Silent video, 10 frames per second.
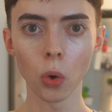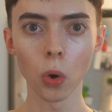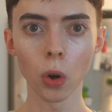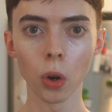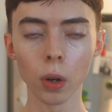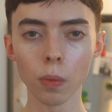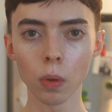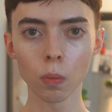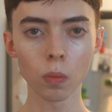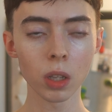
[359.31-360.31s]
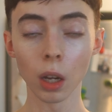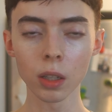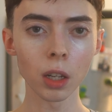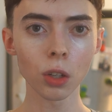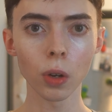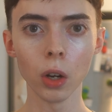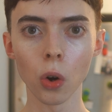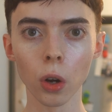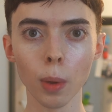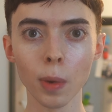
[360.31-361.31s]
or sunscreen,
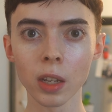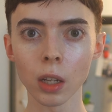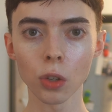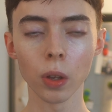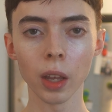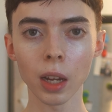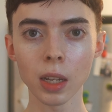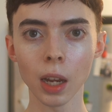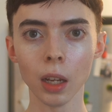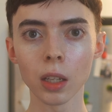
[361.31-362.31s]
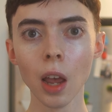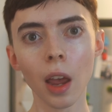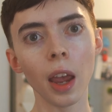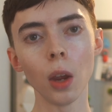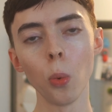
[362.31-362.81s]
or Olympia sunscreen that contains a